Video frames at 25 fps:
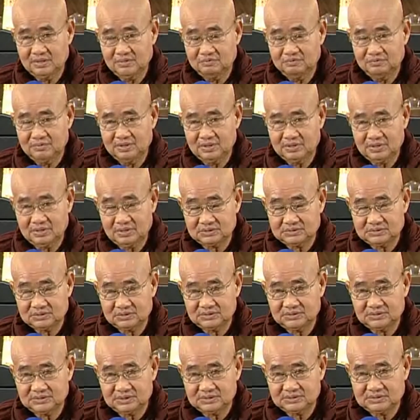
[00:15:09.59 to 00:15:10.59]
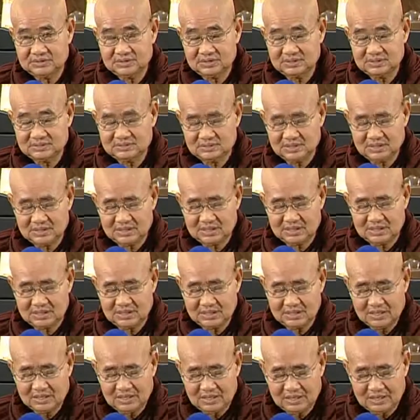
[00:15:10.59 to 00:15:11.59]
Because of this reason,
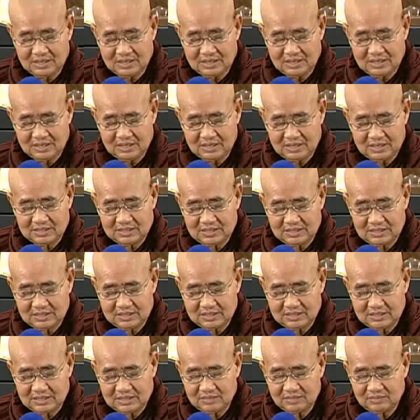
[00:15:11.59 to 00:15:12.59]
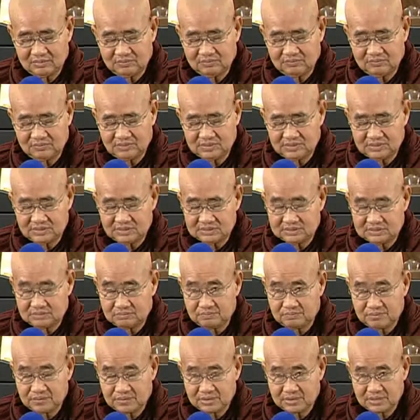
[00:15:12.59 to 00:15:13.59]
at the time, please
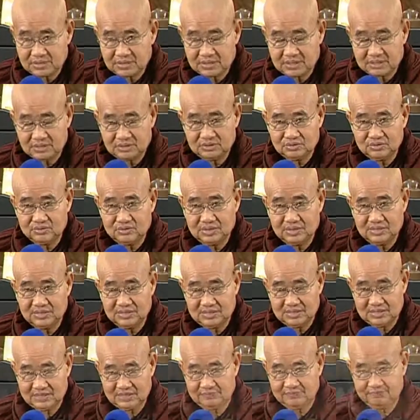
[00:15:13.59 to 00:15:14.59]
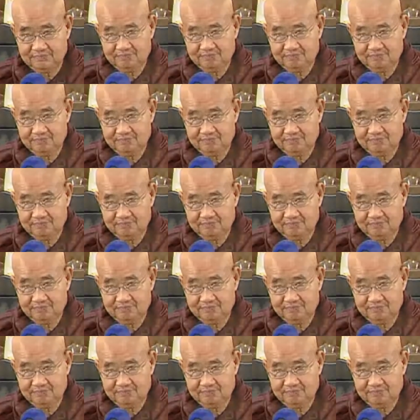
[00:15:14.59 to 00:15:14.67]
forget your eye.